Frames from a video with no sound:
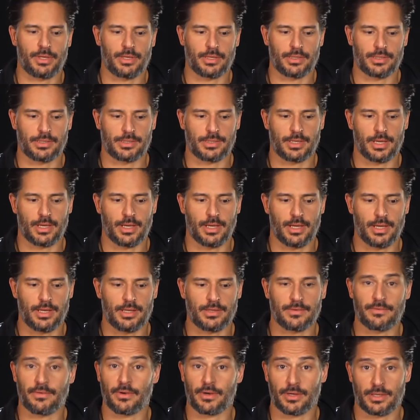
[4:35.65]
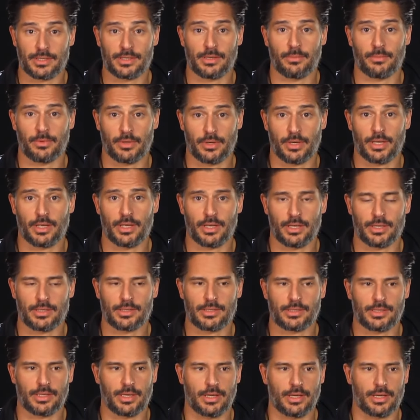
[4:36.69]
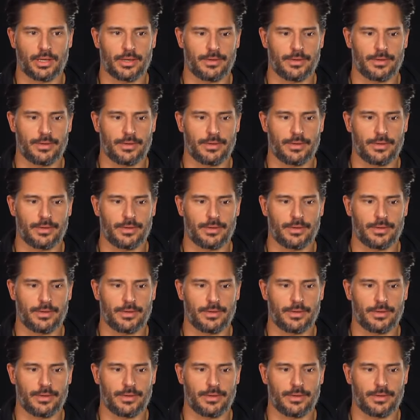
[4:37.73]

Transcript: because uh, it is very similar to his.